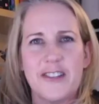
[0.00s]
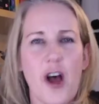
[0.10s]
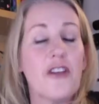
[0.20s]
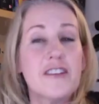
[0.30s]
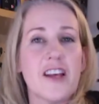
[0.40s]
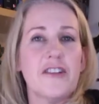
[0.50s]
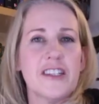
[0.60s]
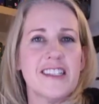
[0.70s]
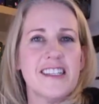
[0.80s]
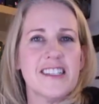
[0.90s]
There's all these other
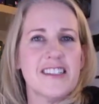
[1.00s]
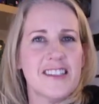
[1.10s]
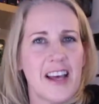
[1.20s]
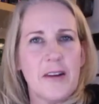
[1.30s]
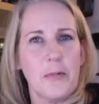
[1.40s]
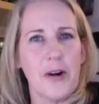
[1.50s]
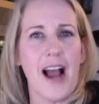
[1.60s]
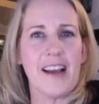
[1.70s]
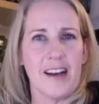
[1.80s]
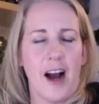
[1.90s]
diseases that we're
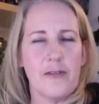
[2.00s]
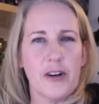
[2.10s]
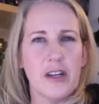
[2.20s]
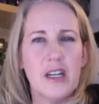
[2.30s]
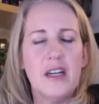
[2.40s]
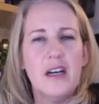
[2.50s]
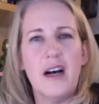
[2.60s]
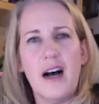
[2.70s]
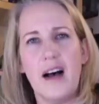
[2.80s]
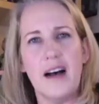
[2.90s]
not going to cover
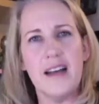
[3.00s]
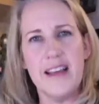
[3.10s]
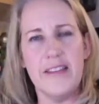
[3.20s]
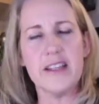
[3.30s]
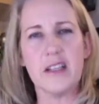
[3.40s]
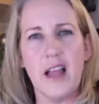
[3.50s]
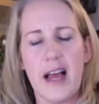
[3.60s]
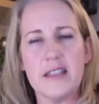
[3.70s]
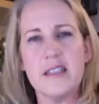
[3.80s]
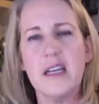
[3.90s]
in this
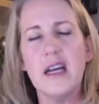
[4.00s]
class.